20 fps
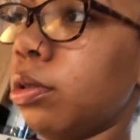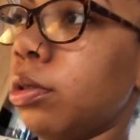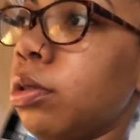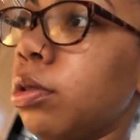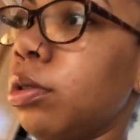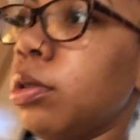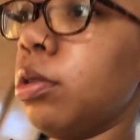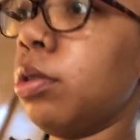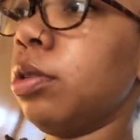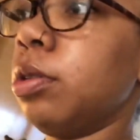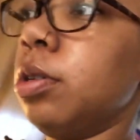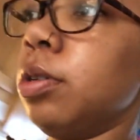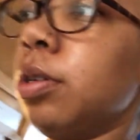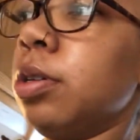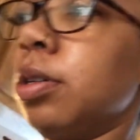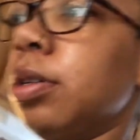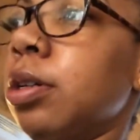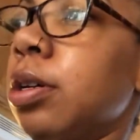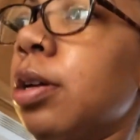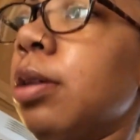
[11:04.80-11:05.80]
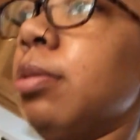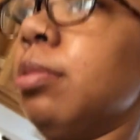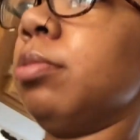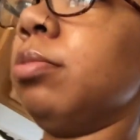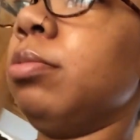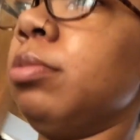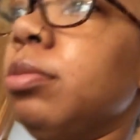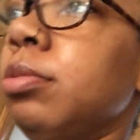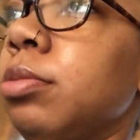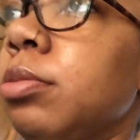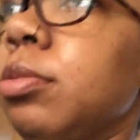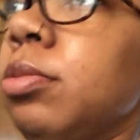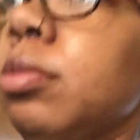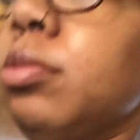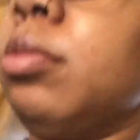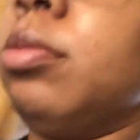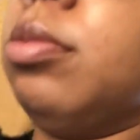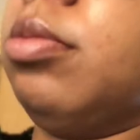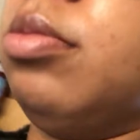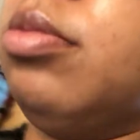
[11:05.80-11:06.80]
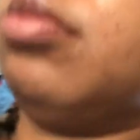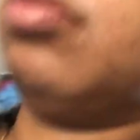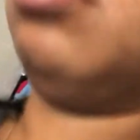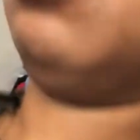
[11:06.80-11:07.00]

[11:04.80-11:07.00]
I might just have to uh, piece it.